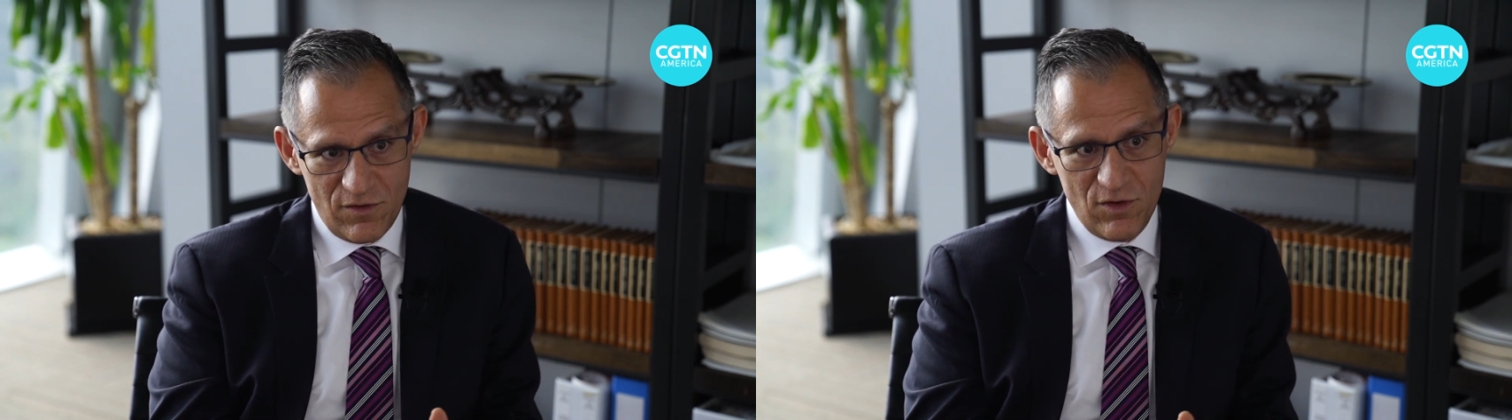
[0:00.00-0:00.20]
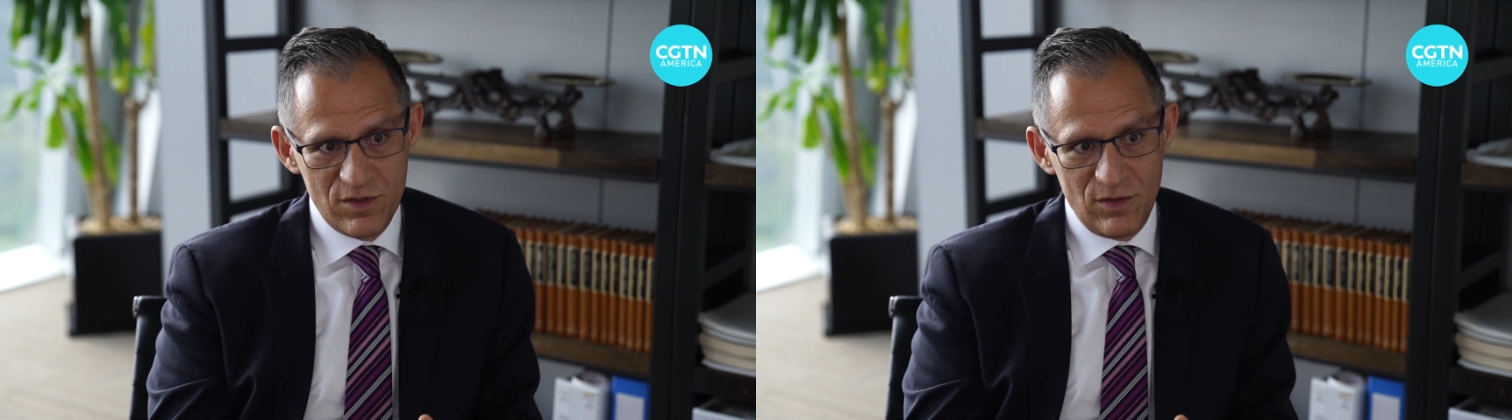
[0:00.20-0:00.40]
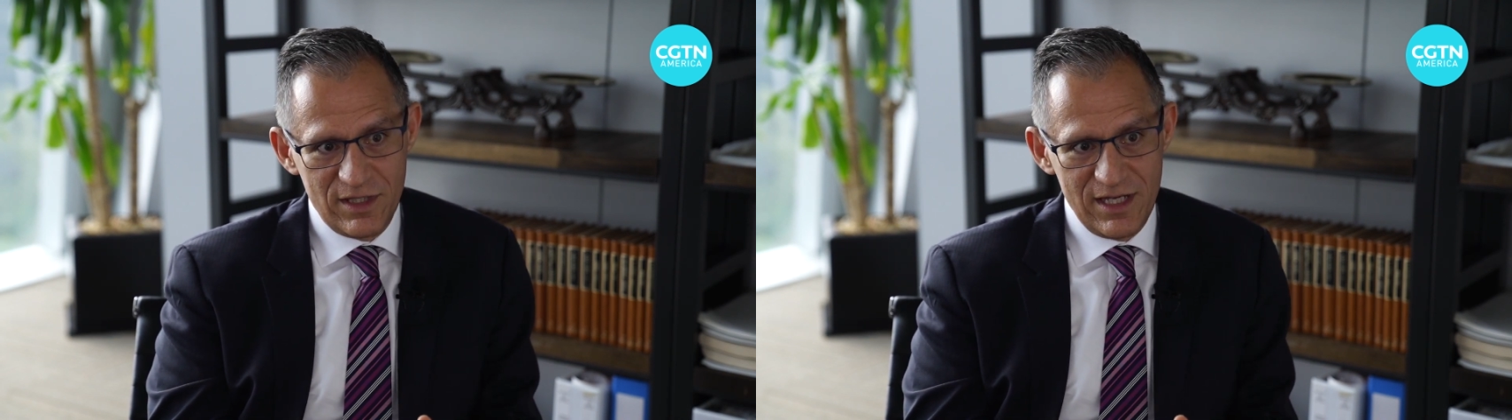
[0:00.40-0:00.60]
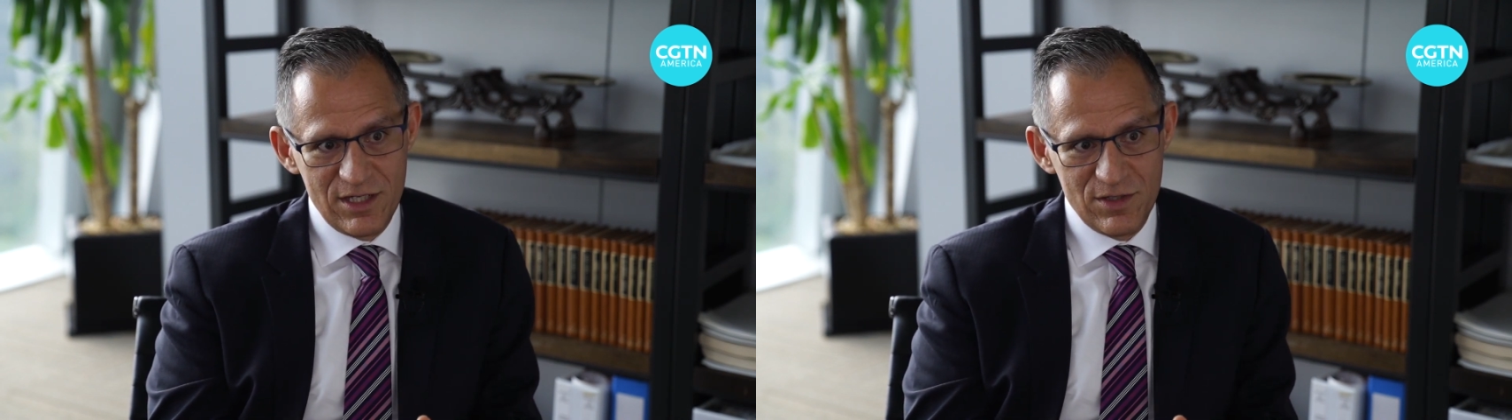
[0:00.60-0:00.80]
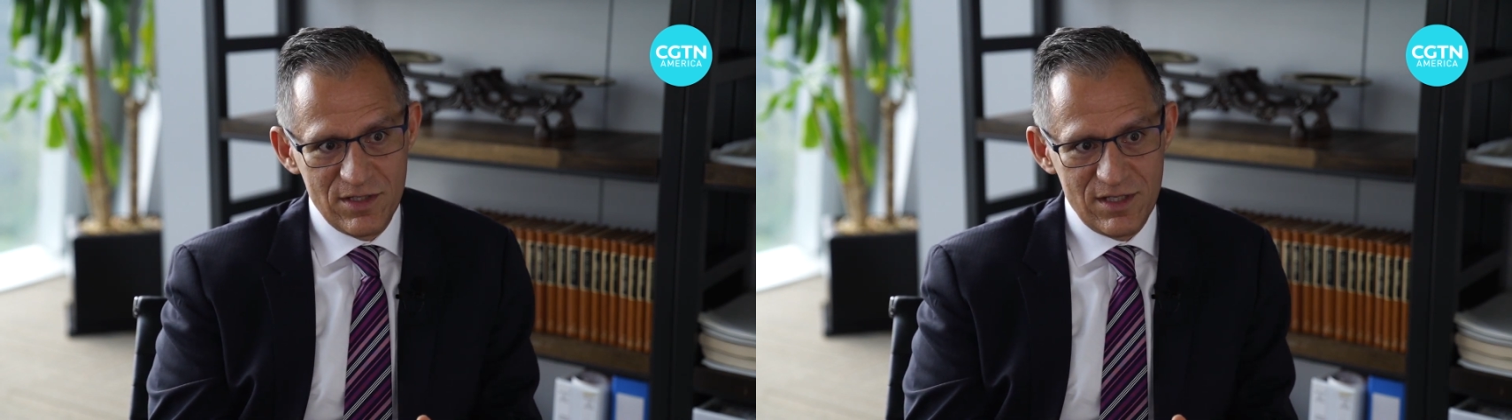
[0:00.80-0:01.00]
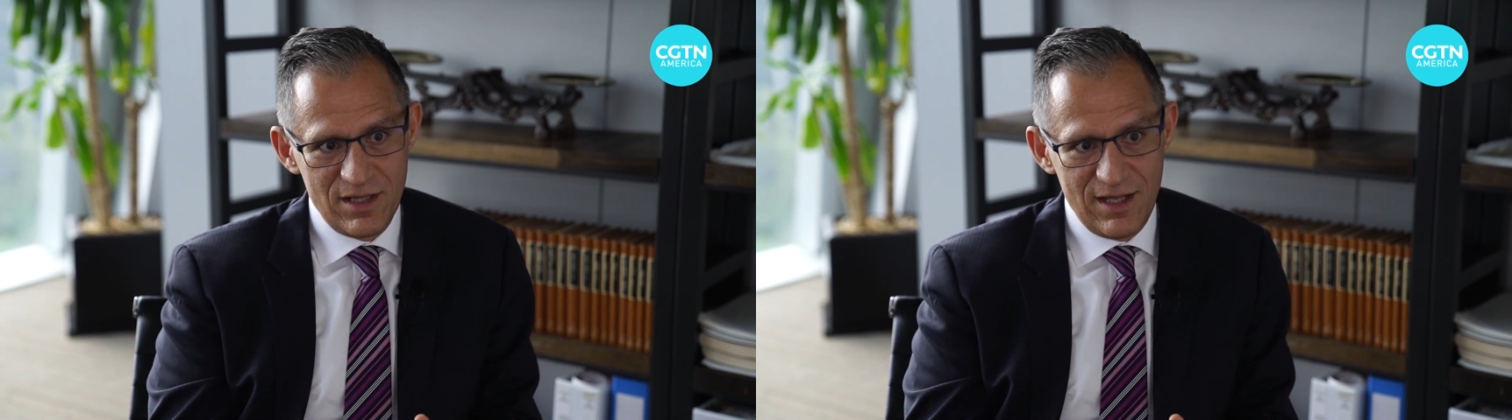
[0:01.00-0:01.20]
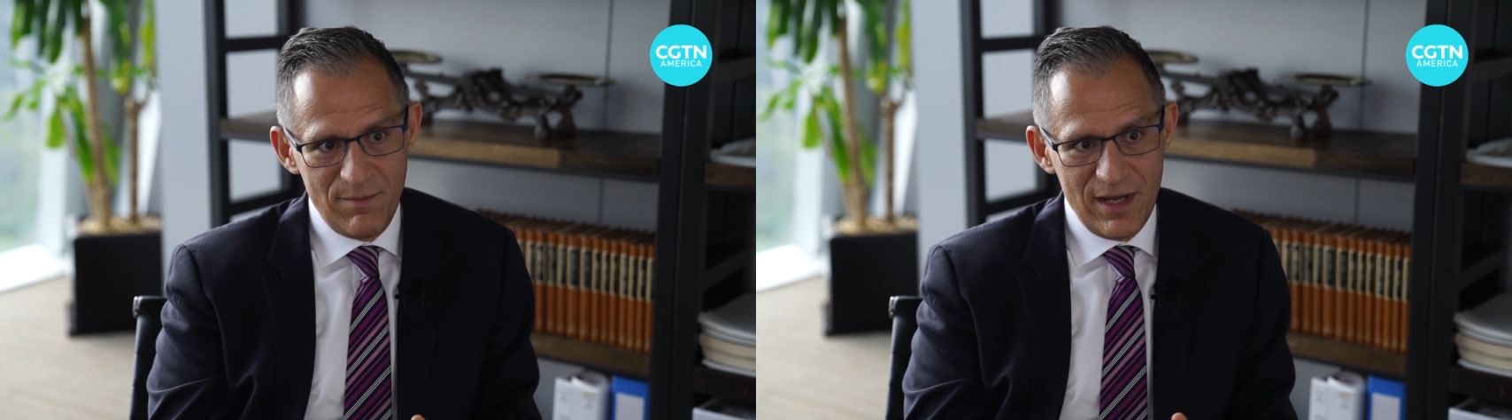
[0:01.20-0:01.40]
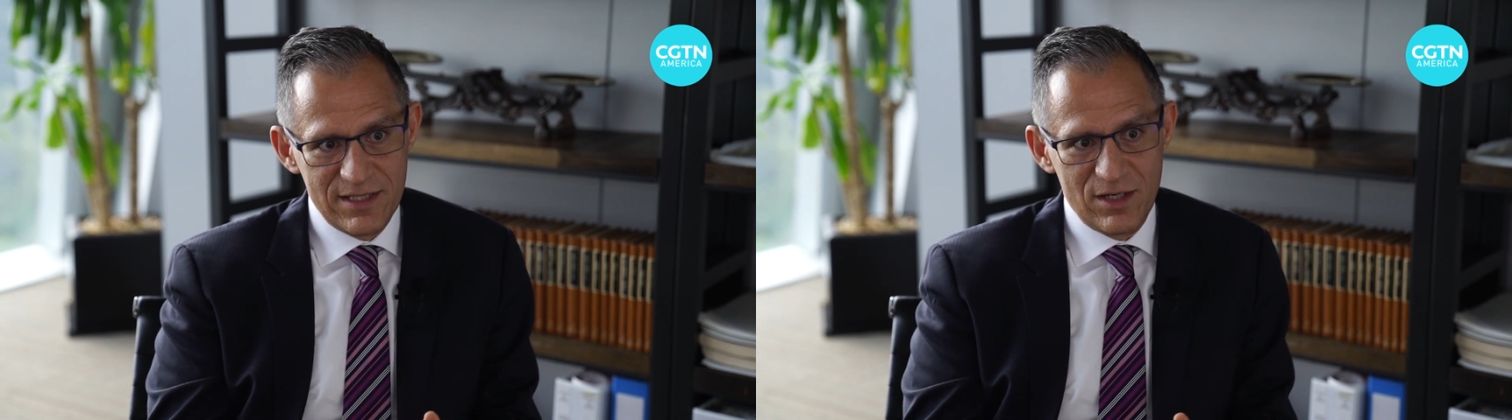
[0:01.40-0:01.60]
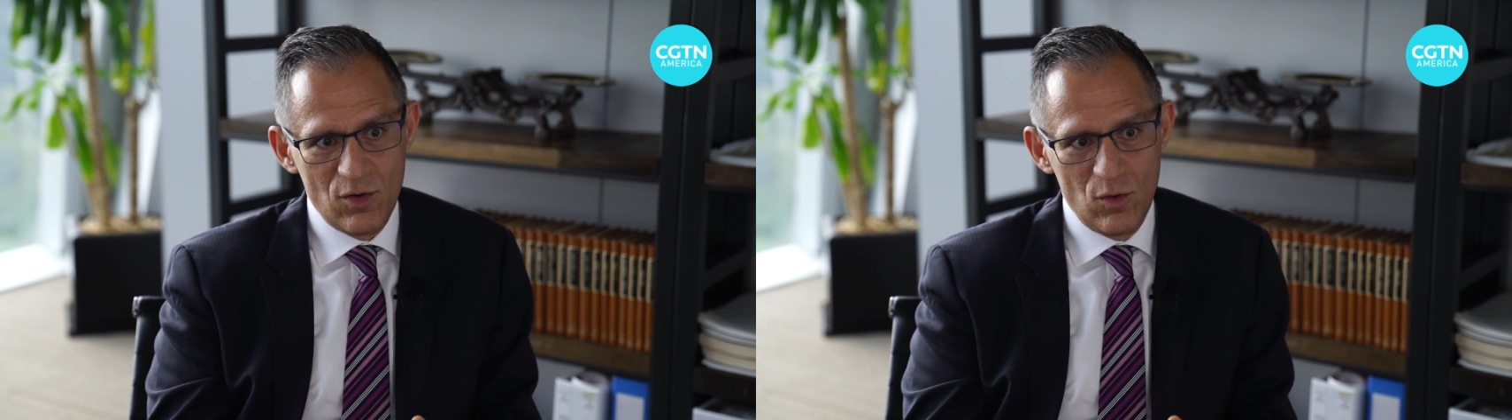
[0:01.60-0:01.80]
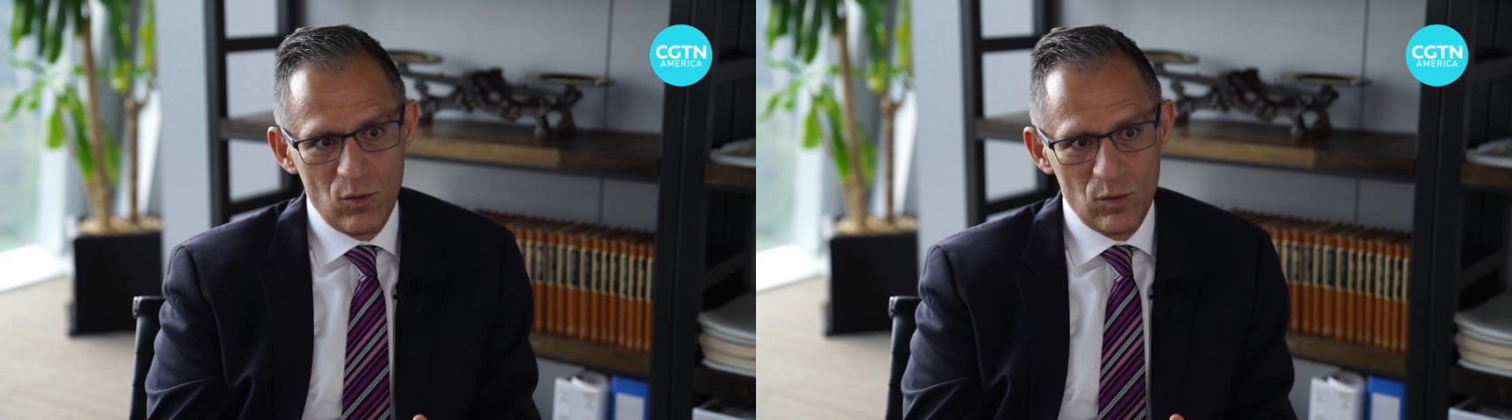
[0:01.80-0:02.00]
consultations that
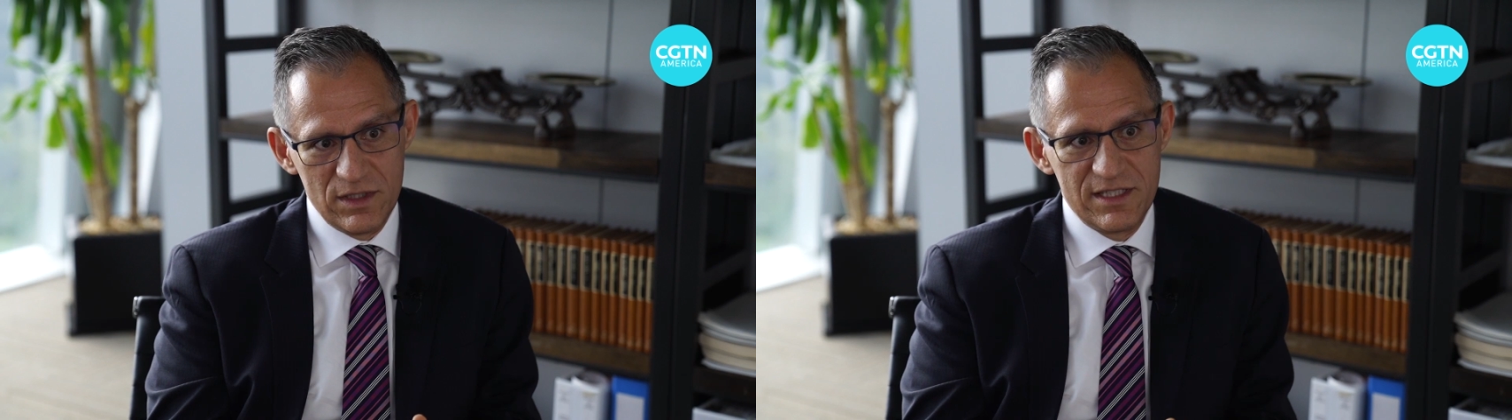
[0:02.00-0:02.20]
Mexico will